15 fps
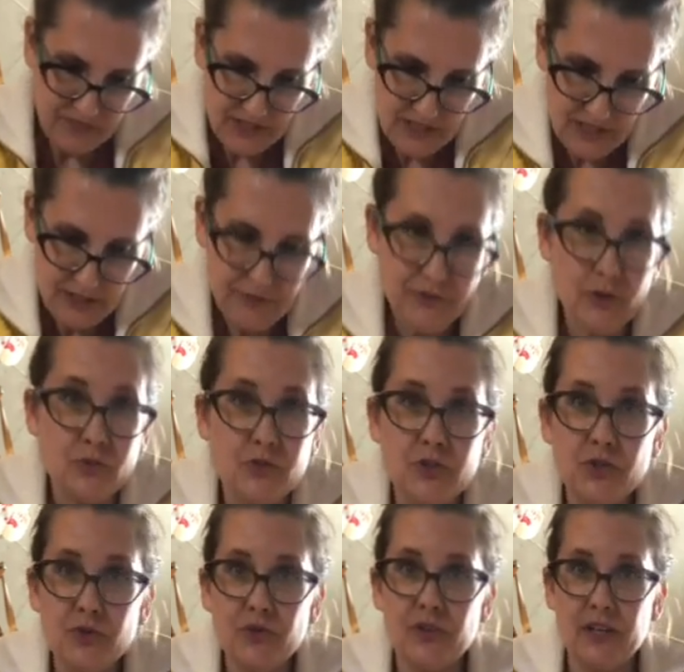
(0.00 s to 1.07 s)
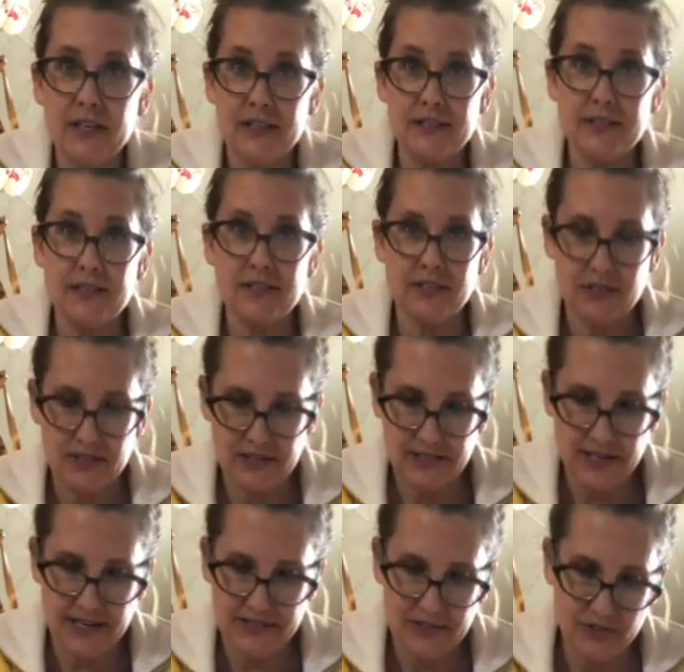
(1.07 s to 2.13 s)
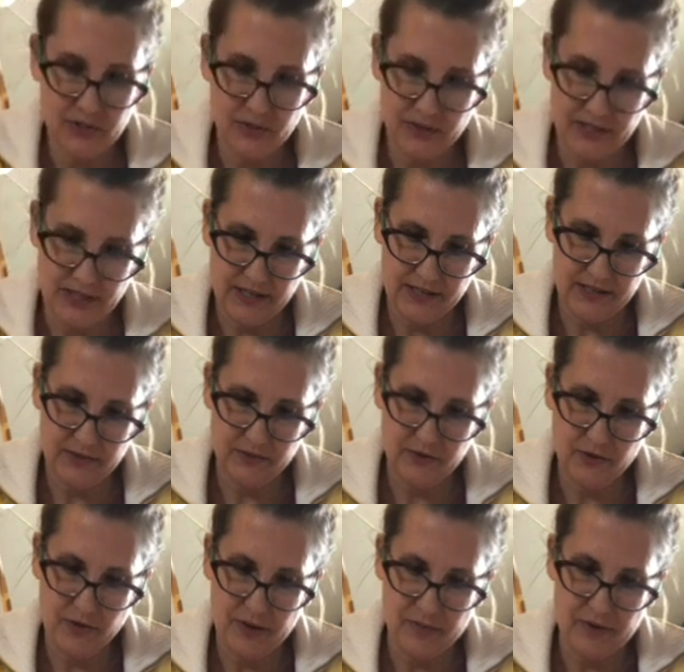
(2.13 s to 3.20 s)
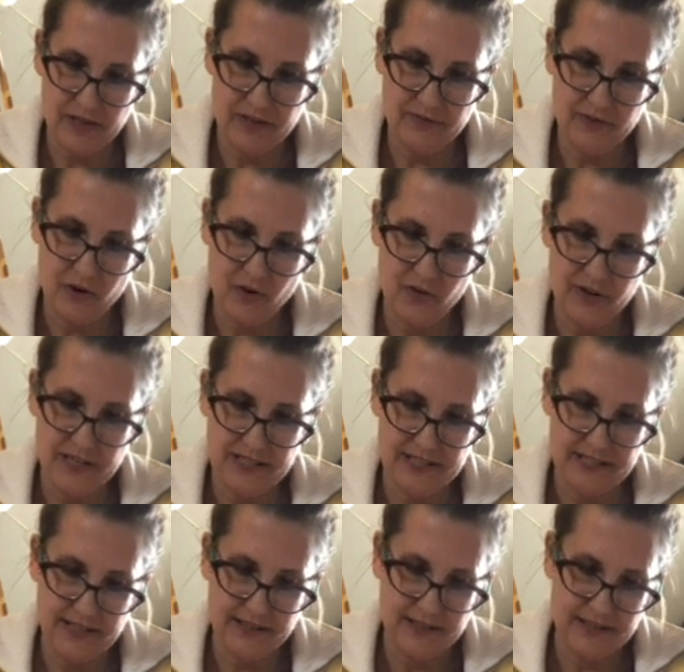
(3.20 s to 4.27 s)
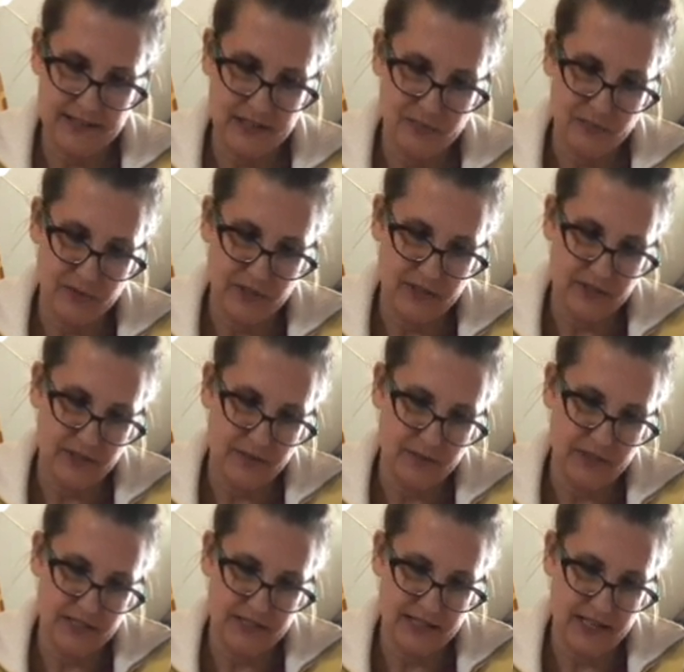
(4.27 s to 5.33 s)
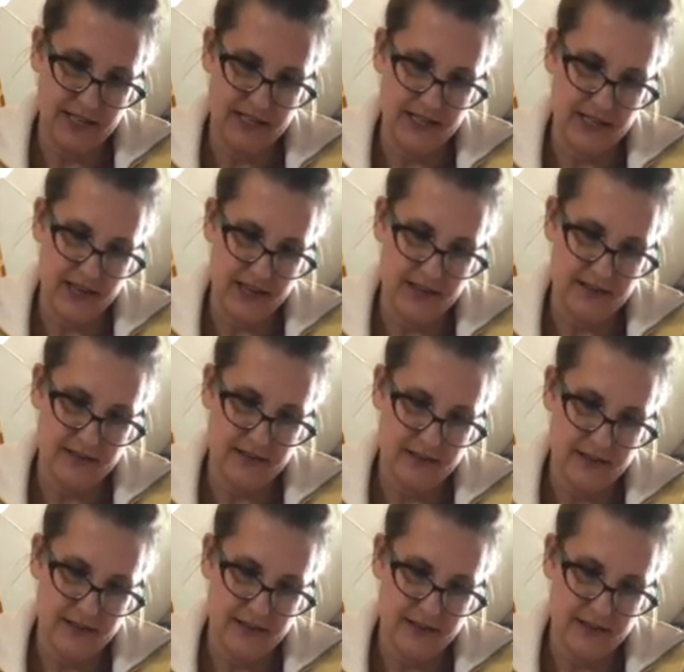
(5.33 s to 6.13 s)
If you do this and you decide to do it, and I don't know, I might have already said this, but I'm going to say it again.